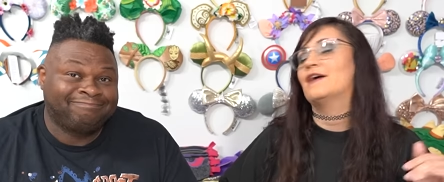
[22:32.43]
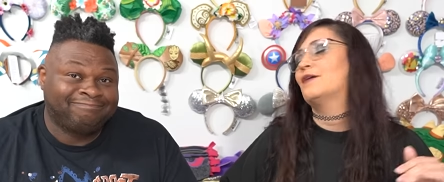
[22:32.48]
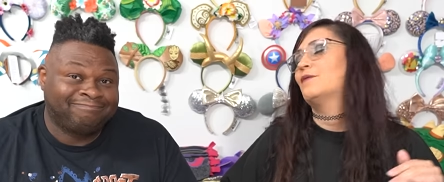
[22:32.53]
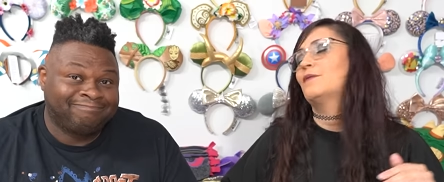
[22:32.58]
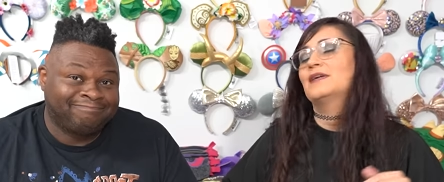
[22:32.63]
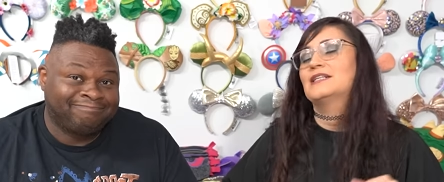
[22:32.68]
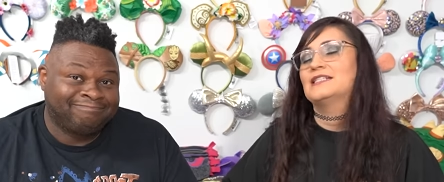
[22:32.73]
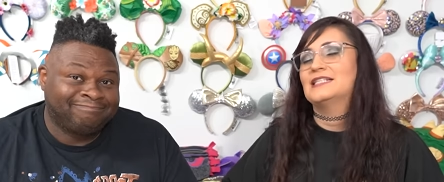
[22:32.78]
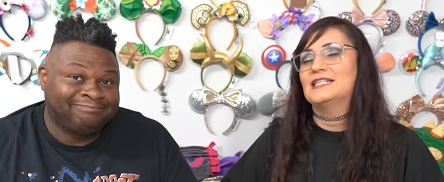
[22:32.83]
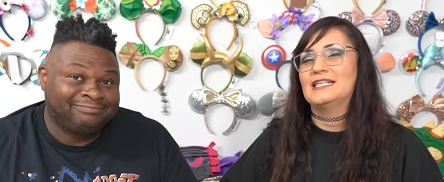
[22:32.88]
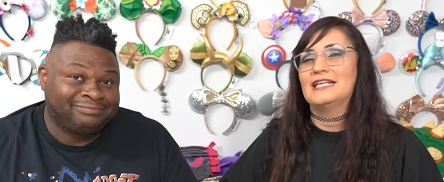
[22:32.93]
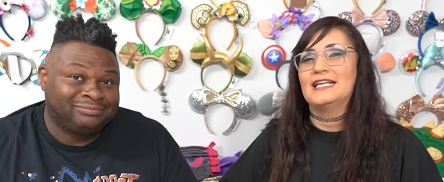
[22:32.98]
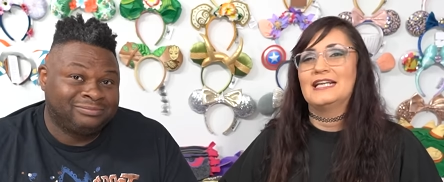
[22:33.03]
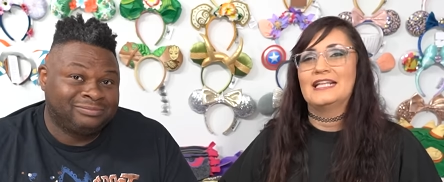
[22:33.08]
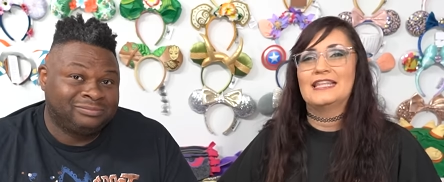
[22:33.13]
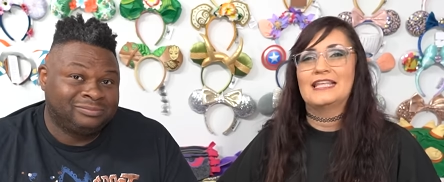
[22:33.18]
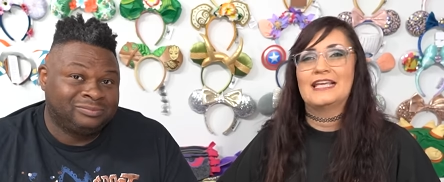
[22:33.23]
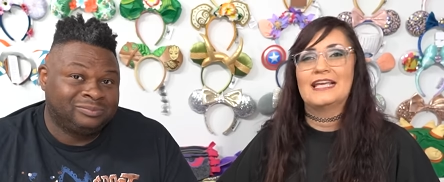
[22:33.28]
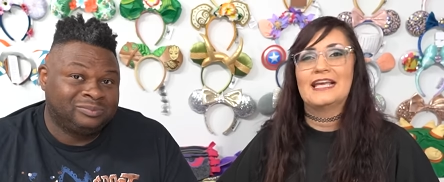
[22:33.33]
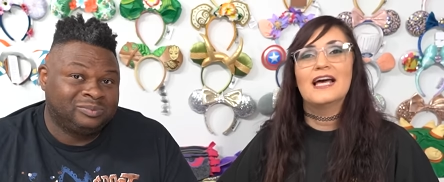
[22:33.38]
Speaker 1: I wanted
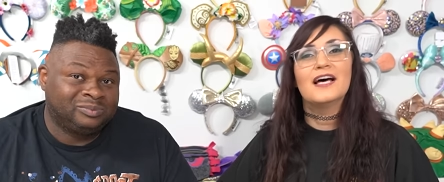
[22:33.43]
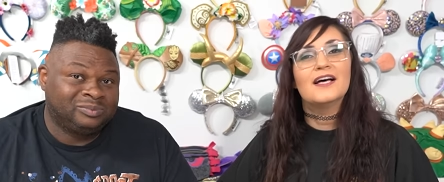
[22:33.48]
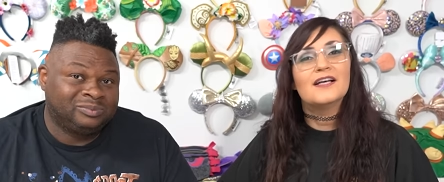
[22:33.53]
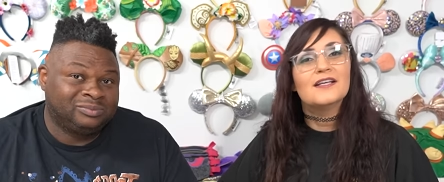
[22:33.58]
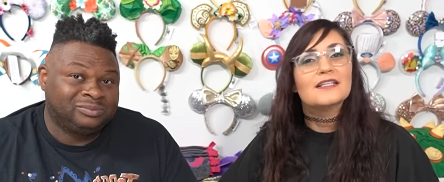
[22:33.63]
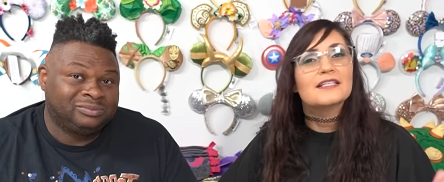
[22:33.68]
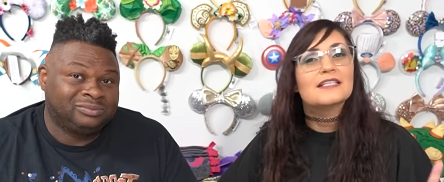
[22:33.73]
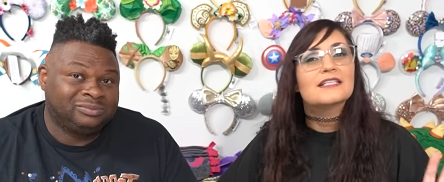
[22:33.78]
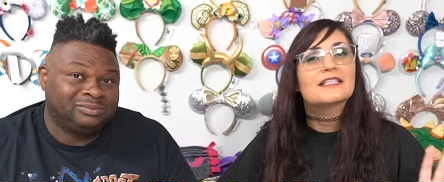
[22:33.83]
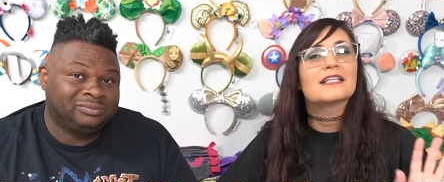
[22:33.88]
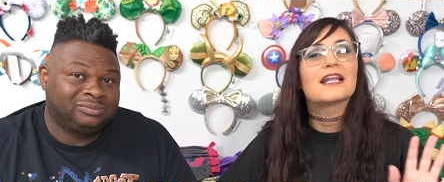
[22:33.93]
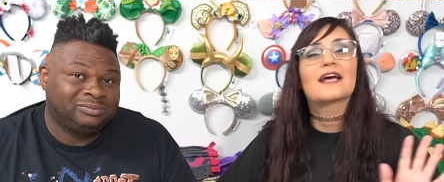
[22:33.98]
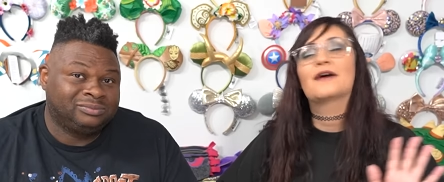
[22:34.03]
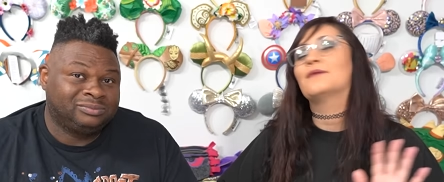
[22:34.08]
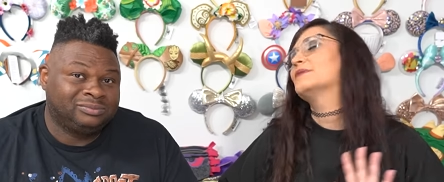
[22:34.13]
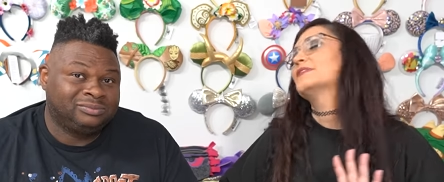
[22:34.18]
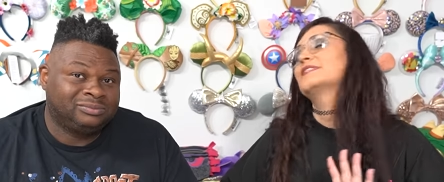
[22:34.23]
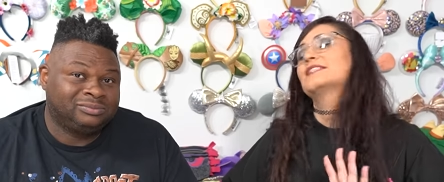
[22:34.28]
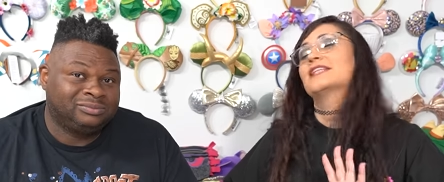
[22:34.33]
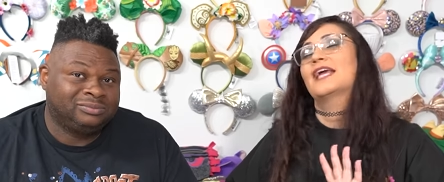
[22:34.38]
anything else. And
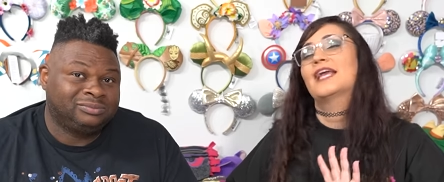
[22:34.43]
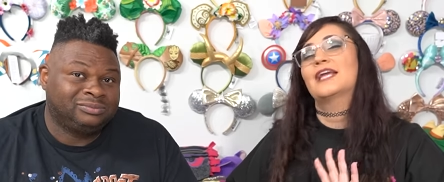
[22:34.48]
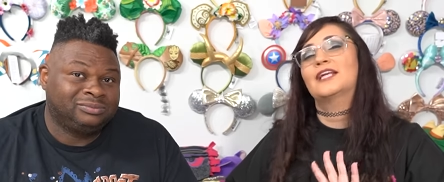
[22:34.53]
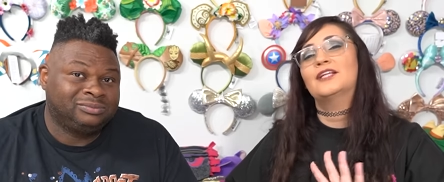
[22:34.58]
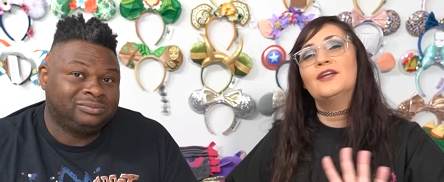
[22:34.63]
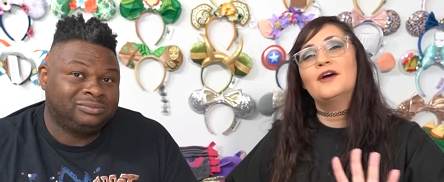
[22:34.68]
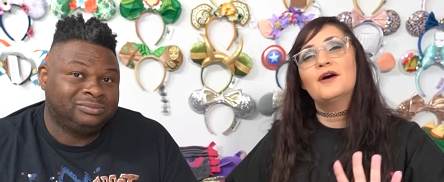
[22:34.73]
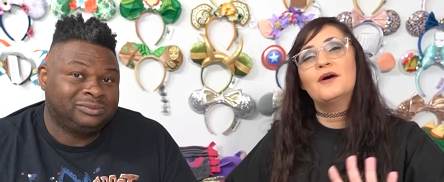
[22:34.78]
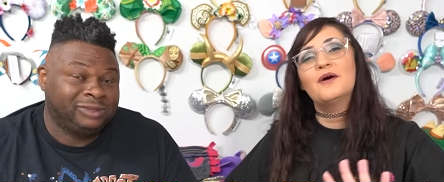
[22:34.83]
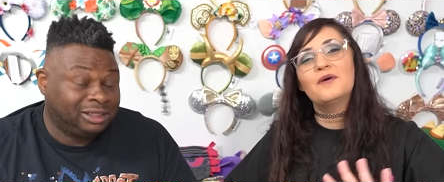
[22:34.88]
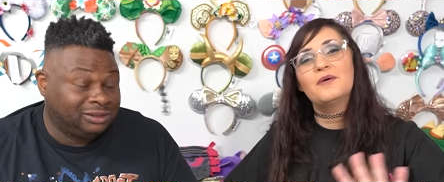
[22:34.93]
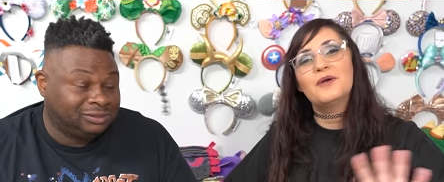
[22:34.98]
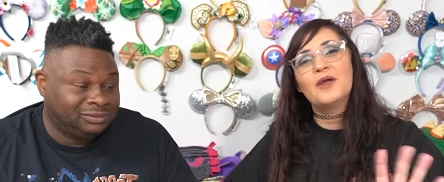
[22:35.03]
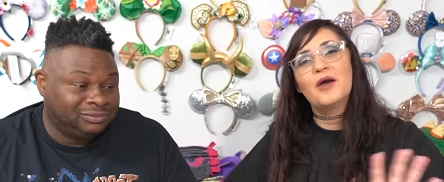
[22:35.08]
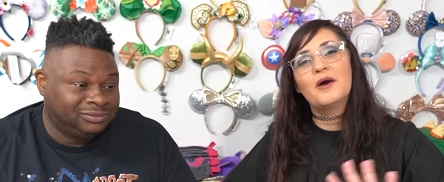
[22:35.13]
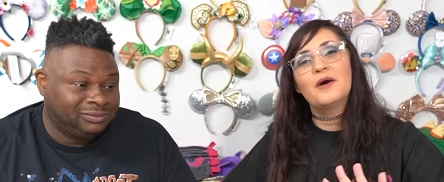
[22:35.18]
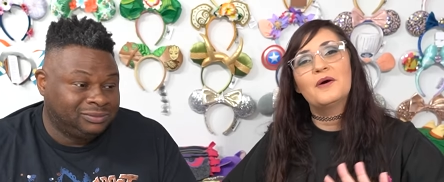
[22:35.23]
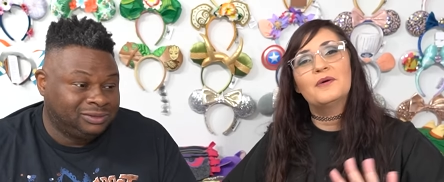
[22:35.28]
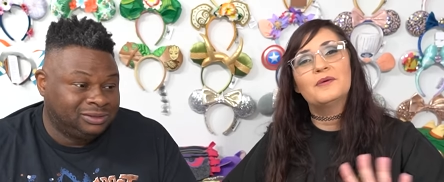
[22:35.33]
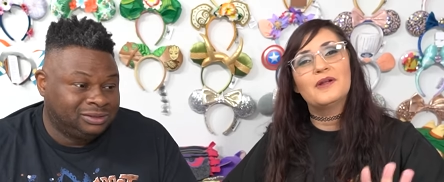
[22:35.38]
I was like, no,
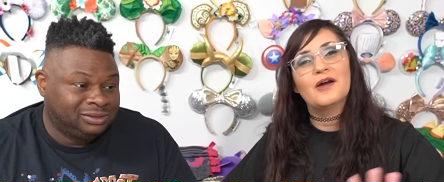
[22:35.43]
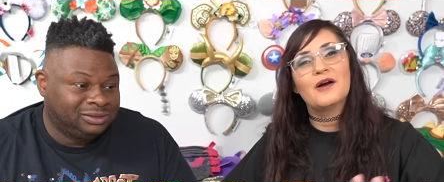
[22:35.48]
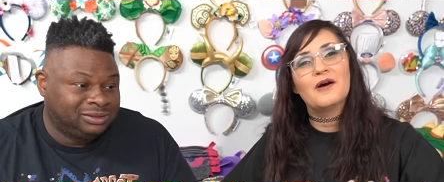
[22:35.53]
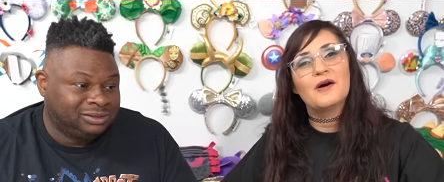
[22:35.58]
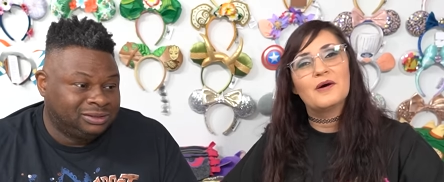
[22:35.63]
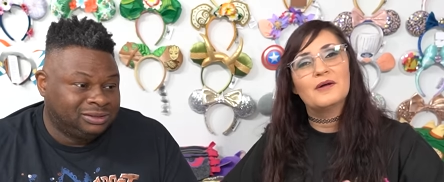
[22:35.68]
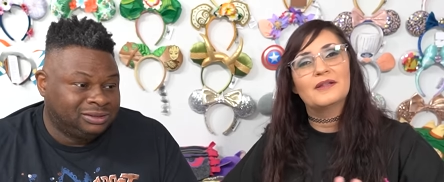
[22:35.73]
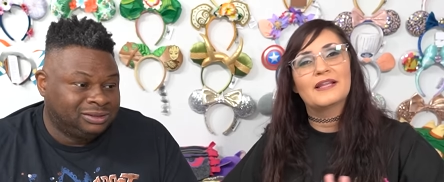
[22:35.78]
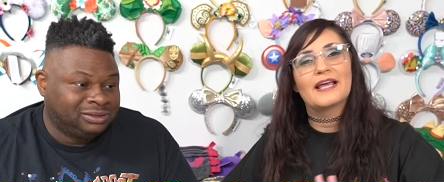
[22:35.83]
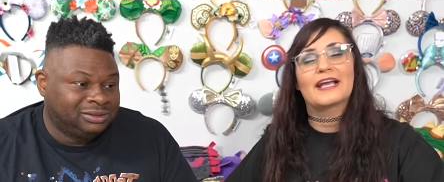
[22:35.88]
no, no.